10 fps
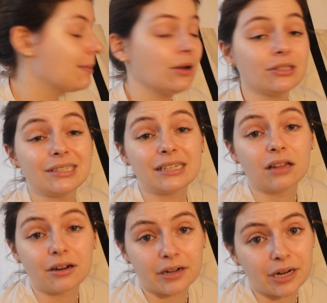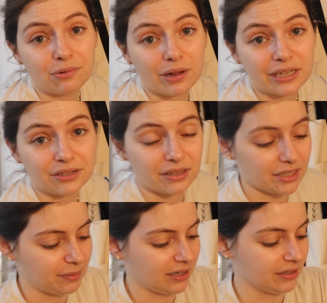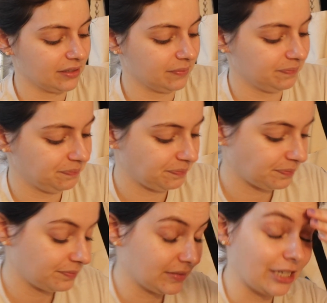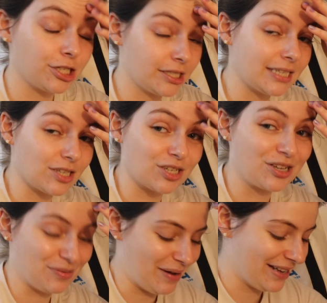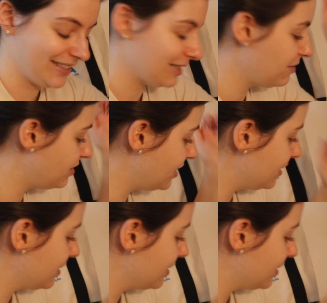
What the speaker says: I'm also decluttering while I do this because I should say goodbye to some of these.